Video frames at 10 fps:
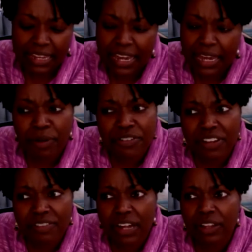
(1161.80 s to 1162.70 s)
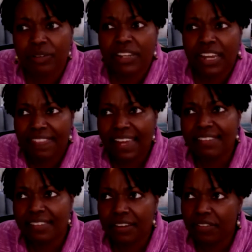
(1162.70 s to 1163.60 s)
not a person of color. And
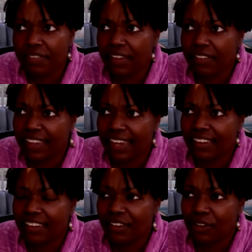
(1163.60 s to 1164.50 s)
that's the other thing that,